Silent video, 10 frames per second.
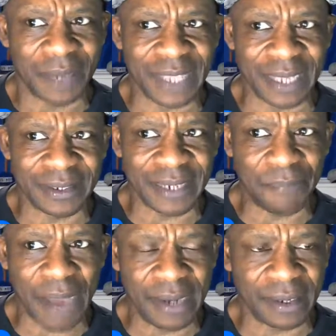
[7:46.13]
So I think
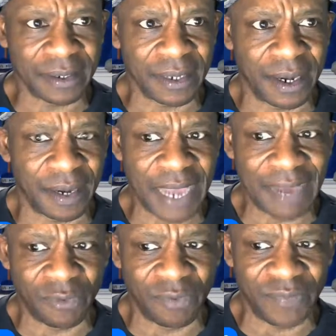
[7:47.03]
they're probably looking to
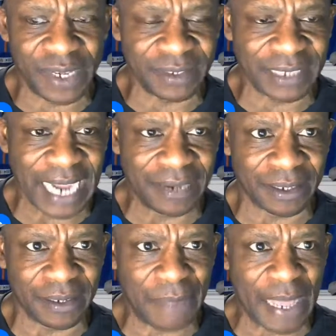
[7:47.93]
have a revenge game,
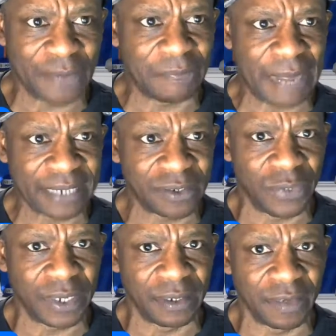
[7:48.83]
looking to bounce back. So
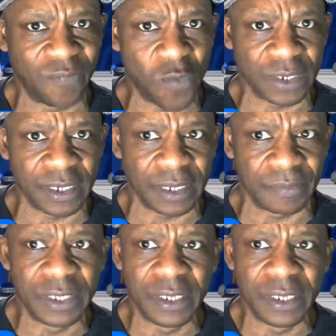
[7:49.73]
we're going to look forward to them.